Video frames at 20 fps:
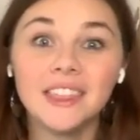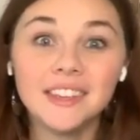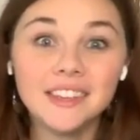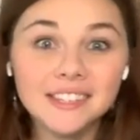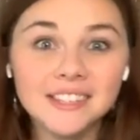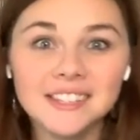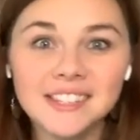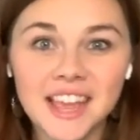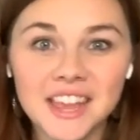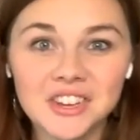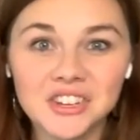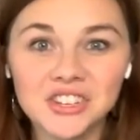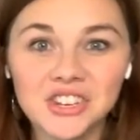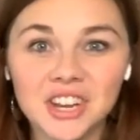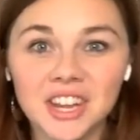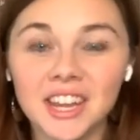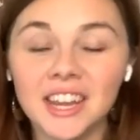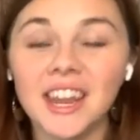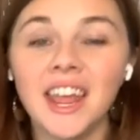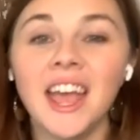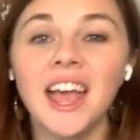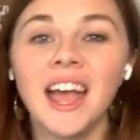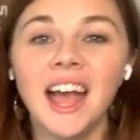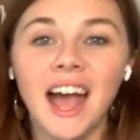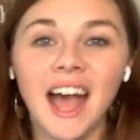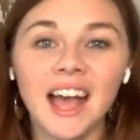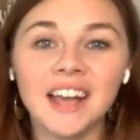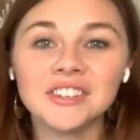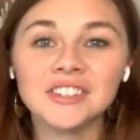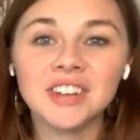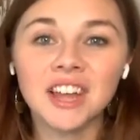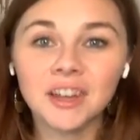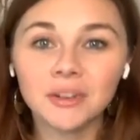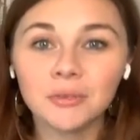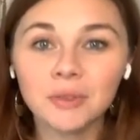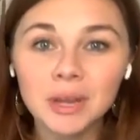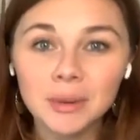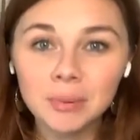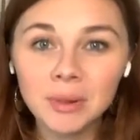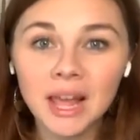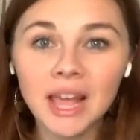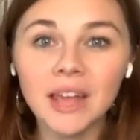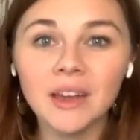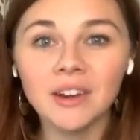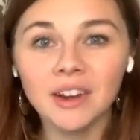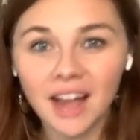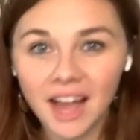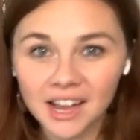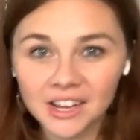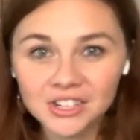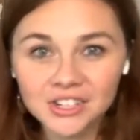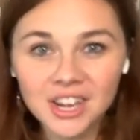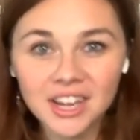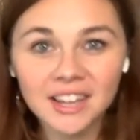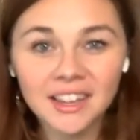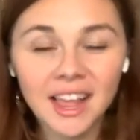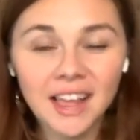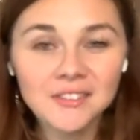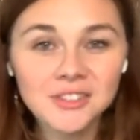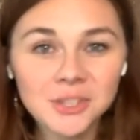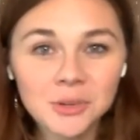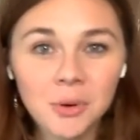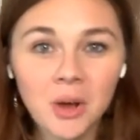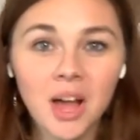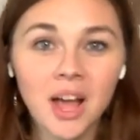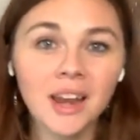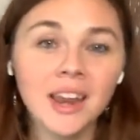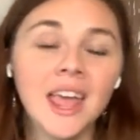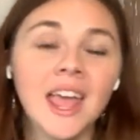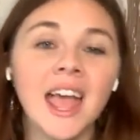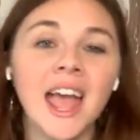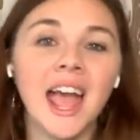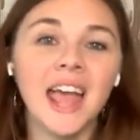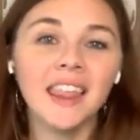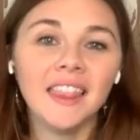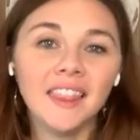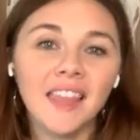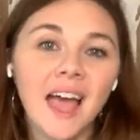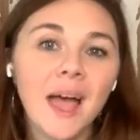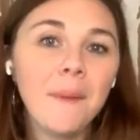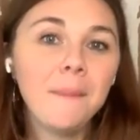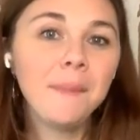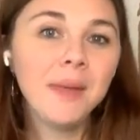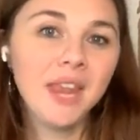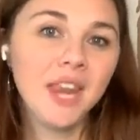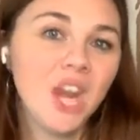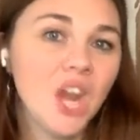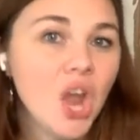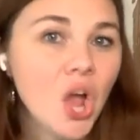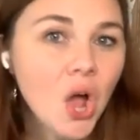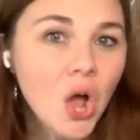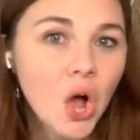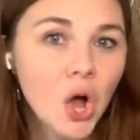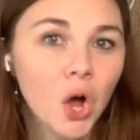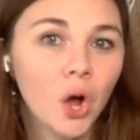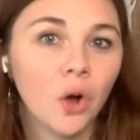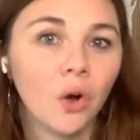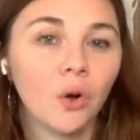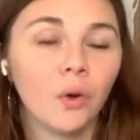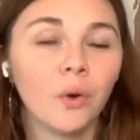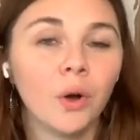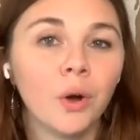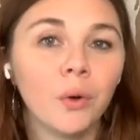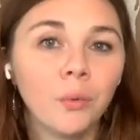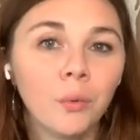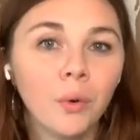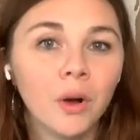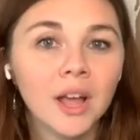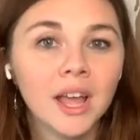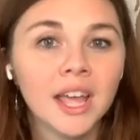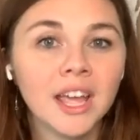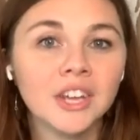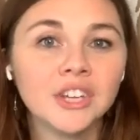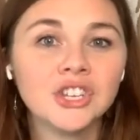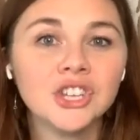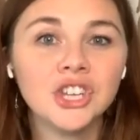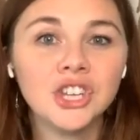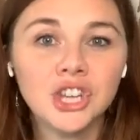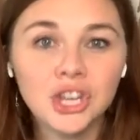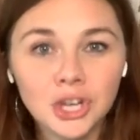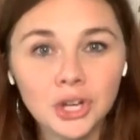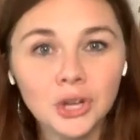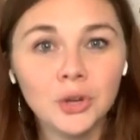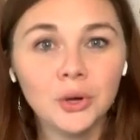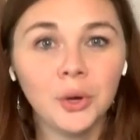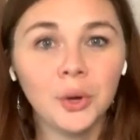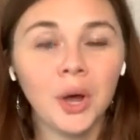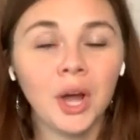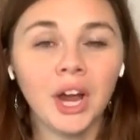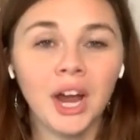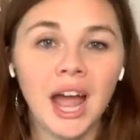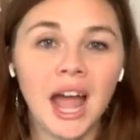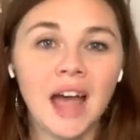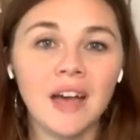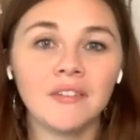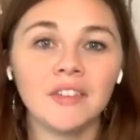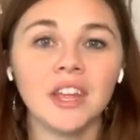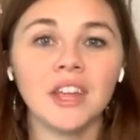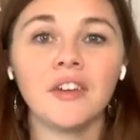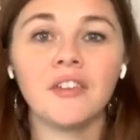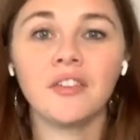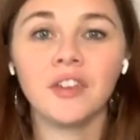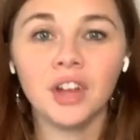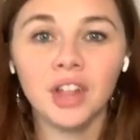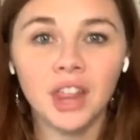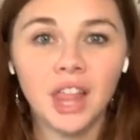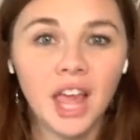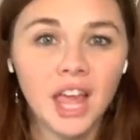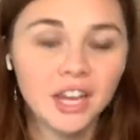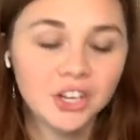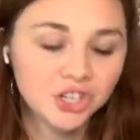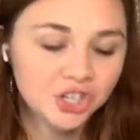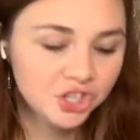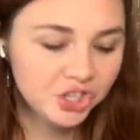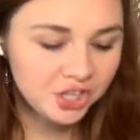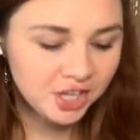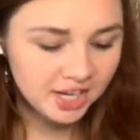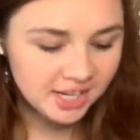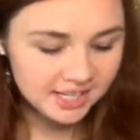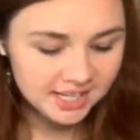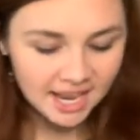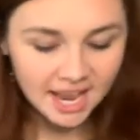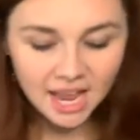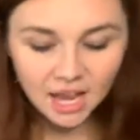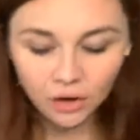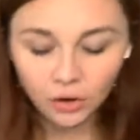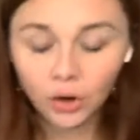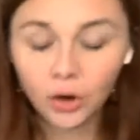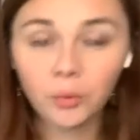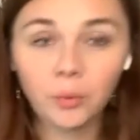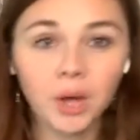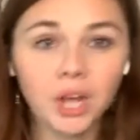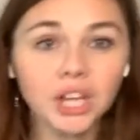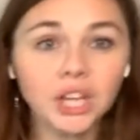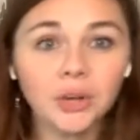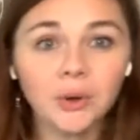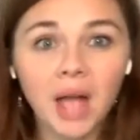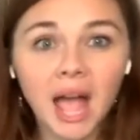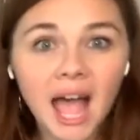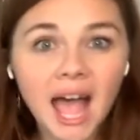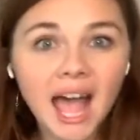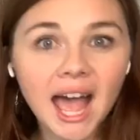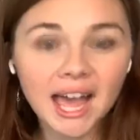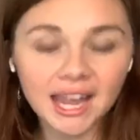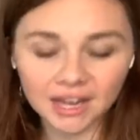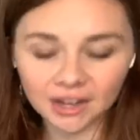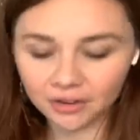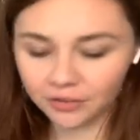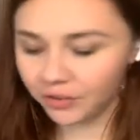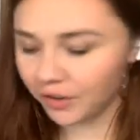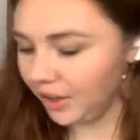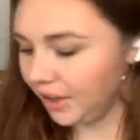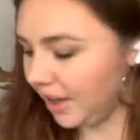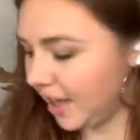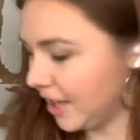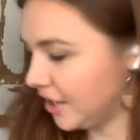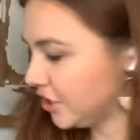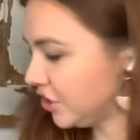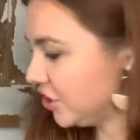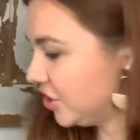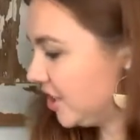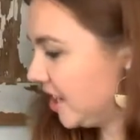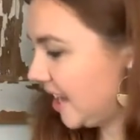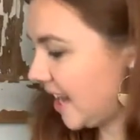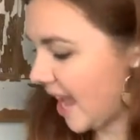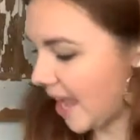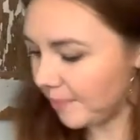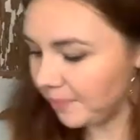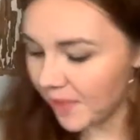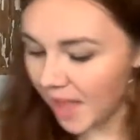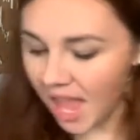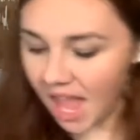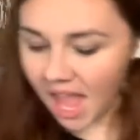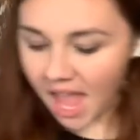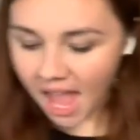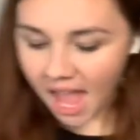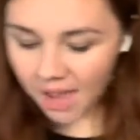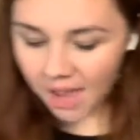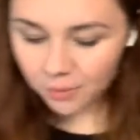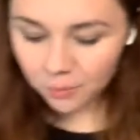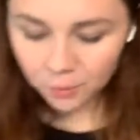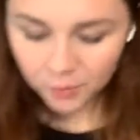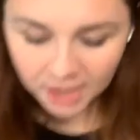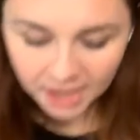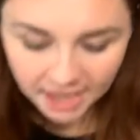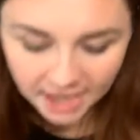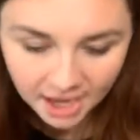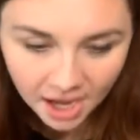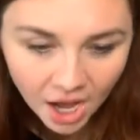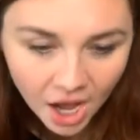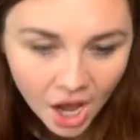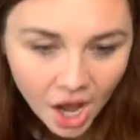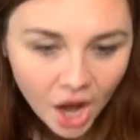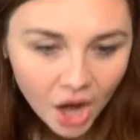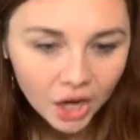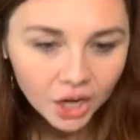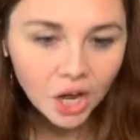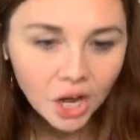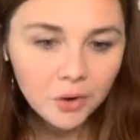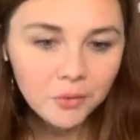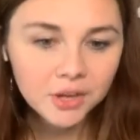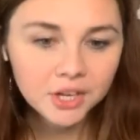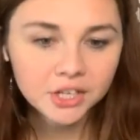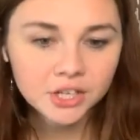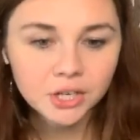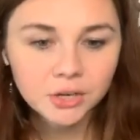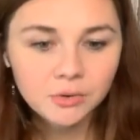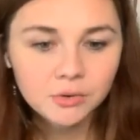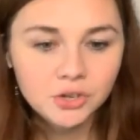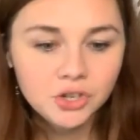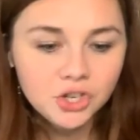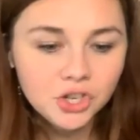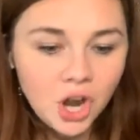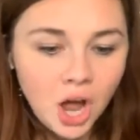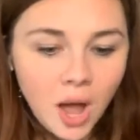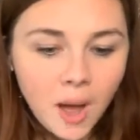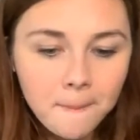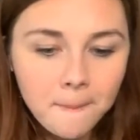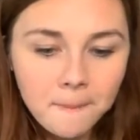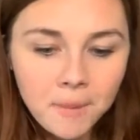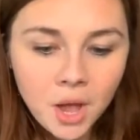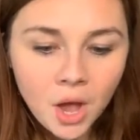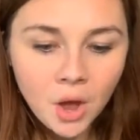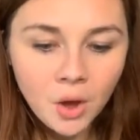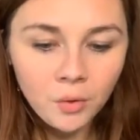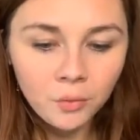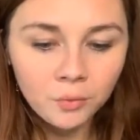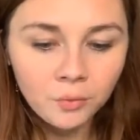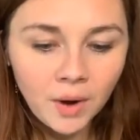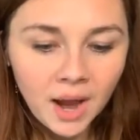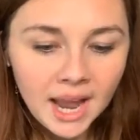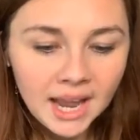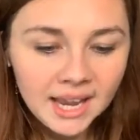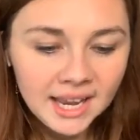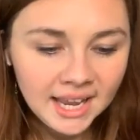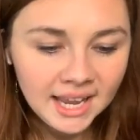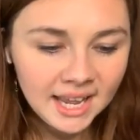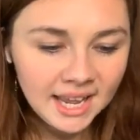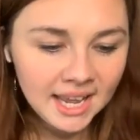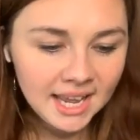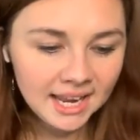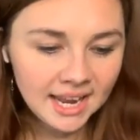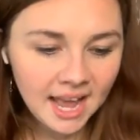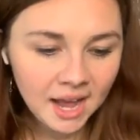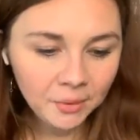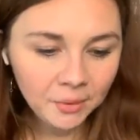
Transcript: this session, #replay or #live squad, and let me know what you are having for lunch today or what you had for lunch today. And we are going to jump right in.